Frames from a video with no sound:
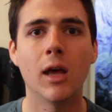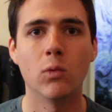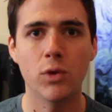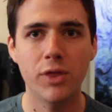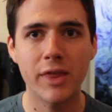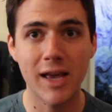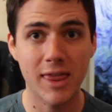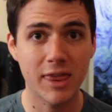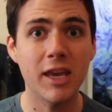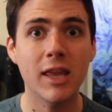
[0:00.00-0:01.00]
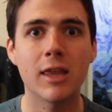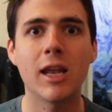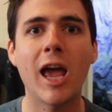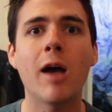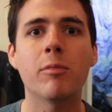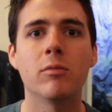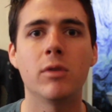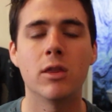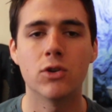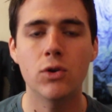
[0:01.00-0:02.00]
And wouldn't that thing that happened
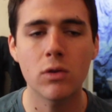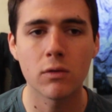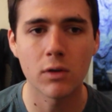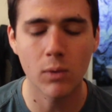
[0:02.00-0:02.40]
be the truth of it?